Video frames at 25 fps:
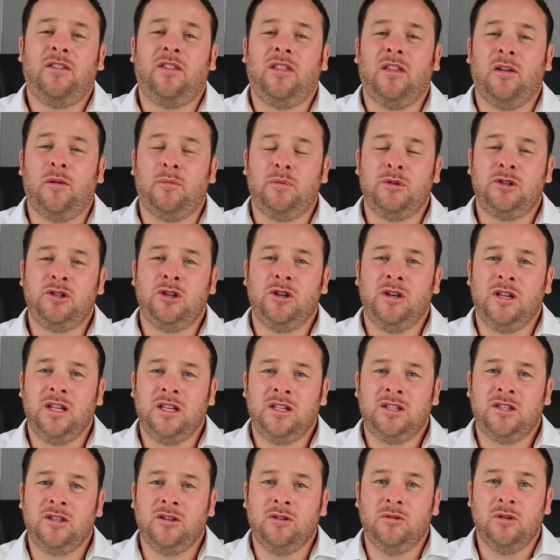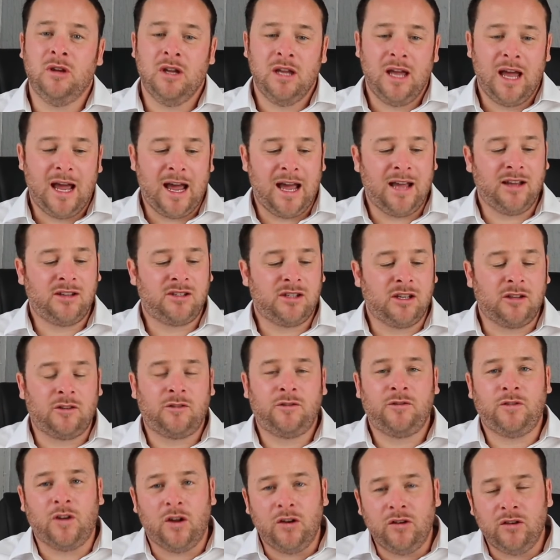the opportunity to access
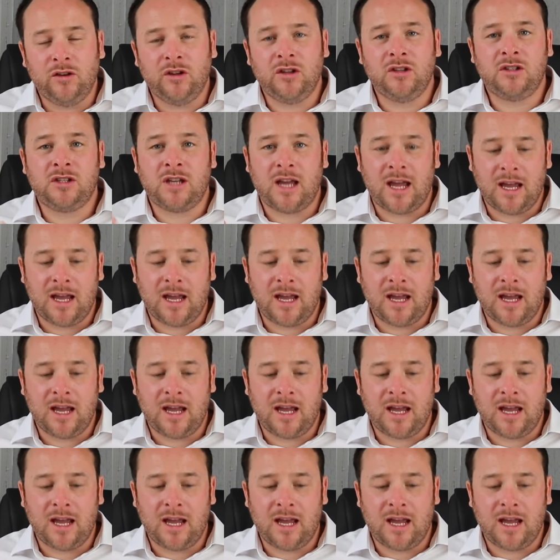funders,